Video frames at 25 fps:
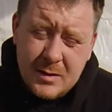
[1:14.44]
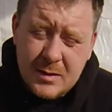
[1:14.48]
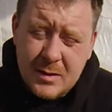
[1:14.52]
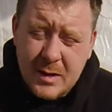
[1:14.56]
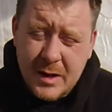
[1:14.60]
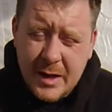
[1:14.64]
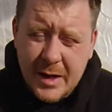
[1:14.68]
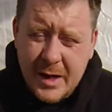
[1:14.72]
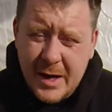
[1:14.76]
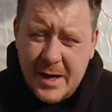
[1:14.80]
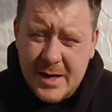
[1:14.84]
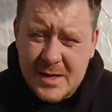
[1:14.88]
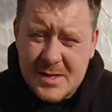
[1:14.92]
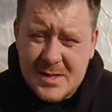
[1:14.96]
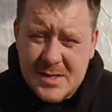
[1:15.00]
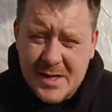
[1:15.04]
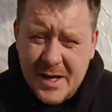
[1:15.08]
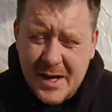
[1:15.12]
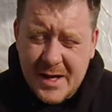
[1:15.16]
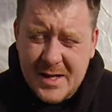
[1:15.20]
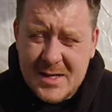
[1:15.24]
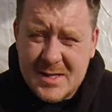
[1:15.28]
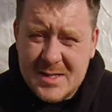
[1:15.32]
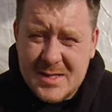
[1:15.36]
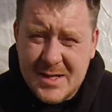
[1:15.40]

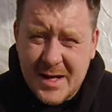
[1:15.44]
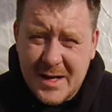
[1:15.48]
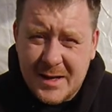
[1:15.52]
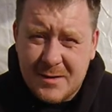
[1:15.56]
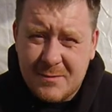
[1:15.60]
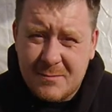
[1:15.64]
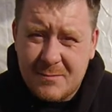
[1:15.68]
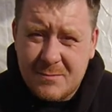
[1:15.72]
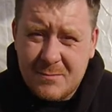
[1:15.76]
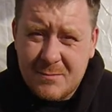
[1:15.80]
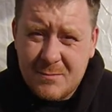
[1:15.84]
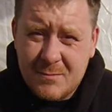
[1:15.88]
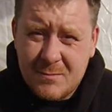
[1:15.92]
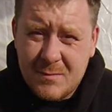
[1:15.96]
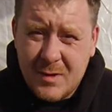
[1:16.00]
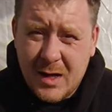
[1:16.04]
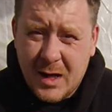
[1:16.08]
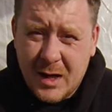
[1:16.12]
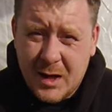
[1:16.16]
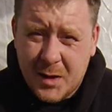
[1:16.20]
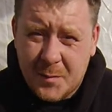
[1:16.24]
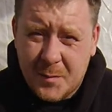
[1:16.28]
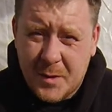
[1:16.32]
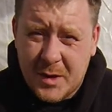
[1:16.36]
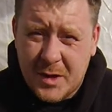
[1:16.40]
SCX10
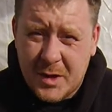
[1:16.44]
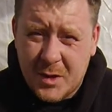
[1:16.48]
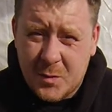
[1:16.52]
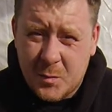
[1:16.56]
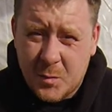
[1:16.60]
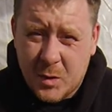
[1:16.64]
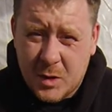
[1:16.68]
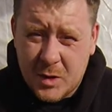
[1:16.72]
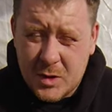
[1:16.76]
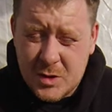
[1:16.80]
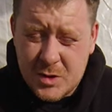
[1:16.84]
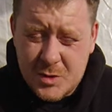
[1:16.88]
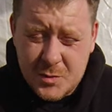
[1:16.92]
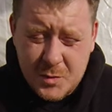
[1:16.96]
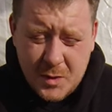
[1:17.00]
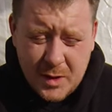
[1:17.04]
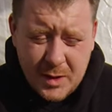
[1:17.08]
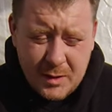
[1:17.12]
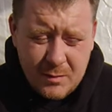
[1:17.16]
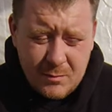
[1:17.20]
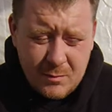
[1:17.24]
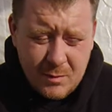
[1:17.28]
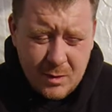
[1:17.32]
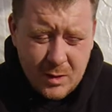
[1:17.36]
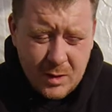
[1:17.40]
aluminium ones with
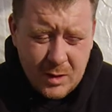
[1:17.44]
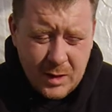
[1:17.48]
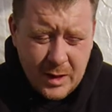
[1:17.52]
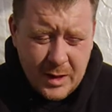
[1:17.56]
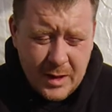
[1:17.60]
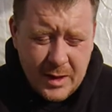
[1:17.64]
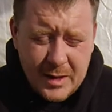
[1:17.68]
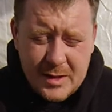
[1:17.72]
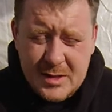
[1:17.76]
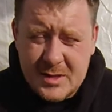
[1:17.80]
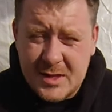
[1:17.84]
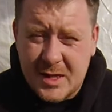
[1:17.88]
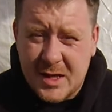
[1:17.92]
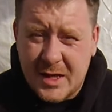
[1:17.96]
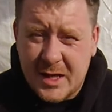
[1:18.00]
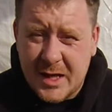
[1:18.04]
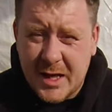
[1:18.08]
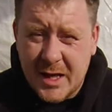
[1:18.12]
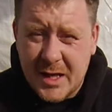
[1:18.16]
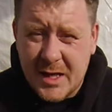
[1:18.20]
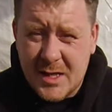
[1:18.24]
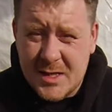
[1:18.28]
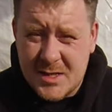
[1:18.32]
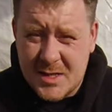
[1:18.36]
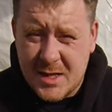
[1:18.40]
all the HD
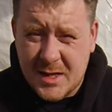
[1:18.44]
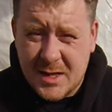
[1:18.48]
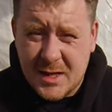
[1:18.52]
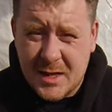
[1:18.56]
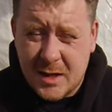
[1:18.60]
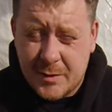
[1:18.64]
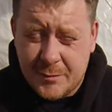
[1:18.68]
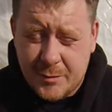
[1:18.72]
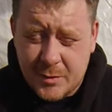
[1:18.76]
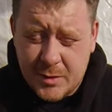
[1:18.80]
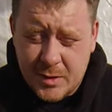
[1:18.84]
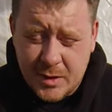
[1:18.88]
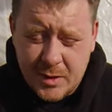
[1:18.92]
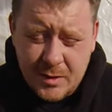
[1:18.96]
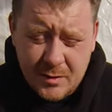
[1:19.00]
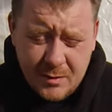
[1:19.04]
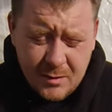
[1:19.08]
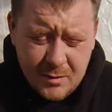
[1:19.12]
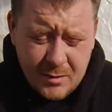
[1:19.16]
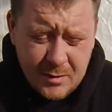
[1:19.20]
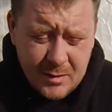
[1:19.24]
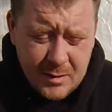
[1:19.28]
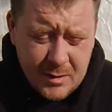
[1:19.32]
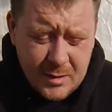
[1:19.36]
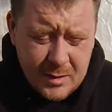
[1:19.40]
gears in and everything,
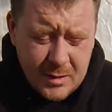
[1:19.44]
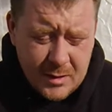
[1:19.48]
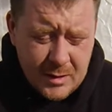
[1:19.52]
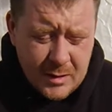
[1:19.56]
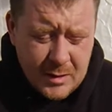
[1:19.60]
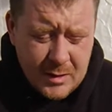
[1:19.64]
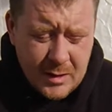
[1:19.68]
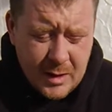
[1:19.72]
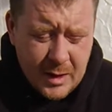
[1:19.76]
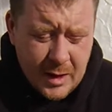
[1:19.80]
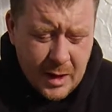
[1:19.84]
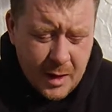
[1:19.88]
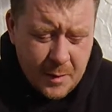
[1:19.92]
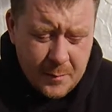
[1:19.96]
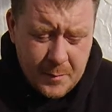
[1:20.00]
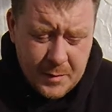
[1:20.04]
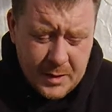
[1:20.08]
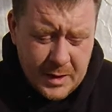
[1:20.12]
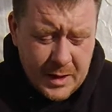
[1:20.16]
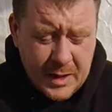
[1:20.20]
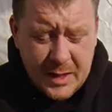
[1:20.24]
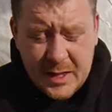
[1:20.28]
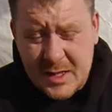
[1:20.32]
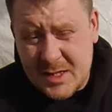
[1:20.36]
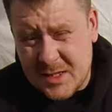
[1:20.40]
and
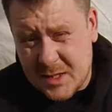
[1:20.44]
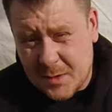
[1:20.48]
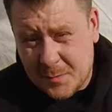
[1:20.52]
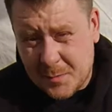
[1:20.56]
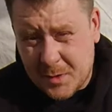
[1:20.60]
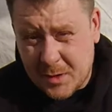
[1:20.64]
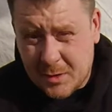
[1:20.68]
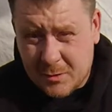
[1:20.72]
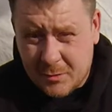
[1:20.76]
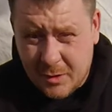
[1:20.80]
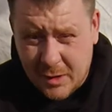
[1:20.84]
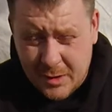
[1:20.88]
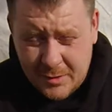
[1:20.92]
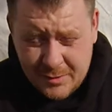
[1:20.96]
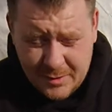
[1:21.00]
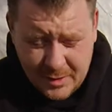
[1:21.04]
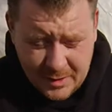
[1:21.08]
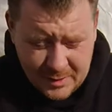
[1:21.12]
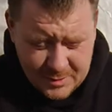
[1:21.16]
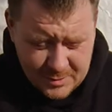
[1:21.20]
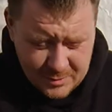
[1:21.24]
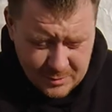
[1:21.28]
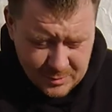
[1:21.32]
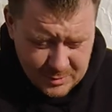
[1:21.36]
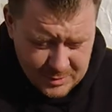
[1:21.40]
then he sent me the wraith
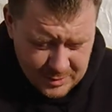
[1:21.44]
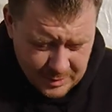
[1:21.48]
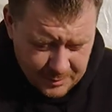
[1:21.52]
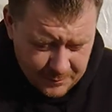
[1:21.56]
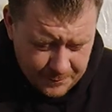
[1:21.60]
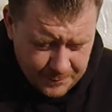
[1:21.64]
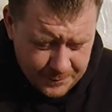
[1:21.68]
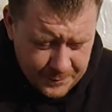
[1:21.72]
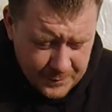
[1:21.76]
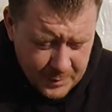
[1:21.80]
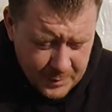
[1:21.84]
axles out.